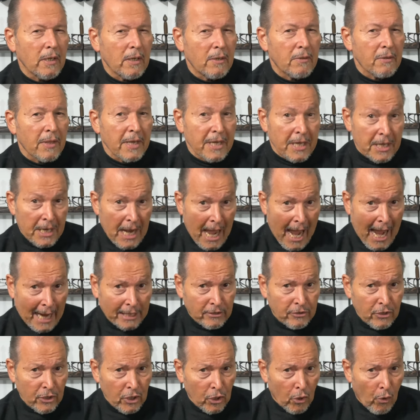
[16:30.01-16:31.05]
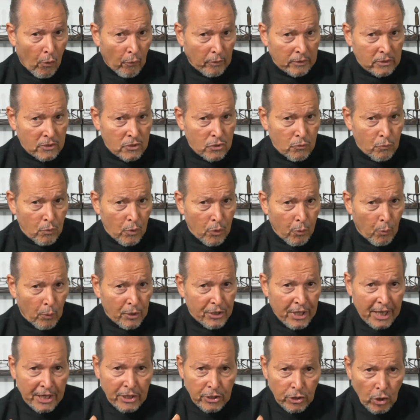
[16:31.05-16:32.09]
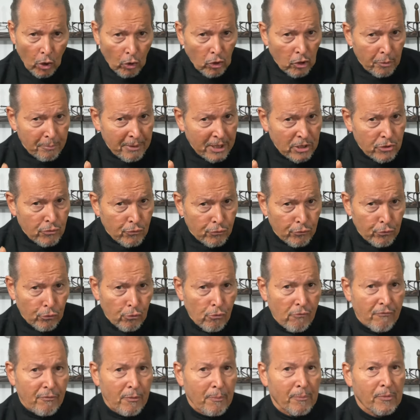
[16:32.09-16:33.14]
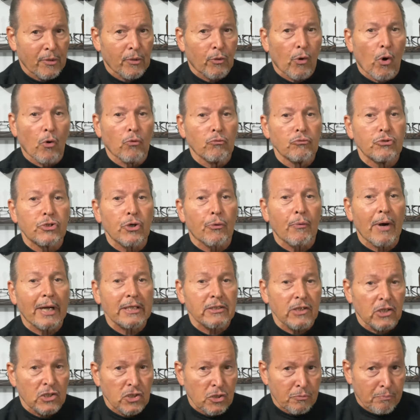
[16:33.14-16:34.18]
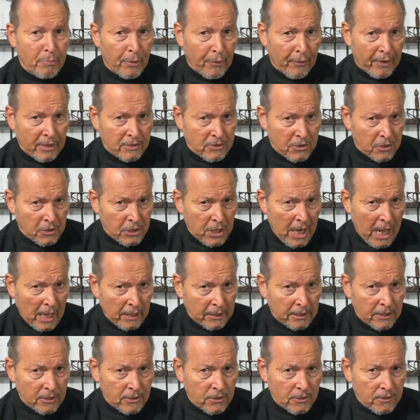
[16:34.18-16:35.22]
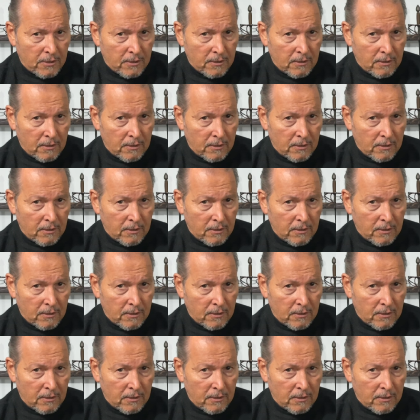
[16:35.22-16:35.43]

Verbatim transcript: They can act in accordance with what they know to be true from their own direct experience and knowledge,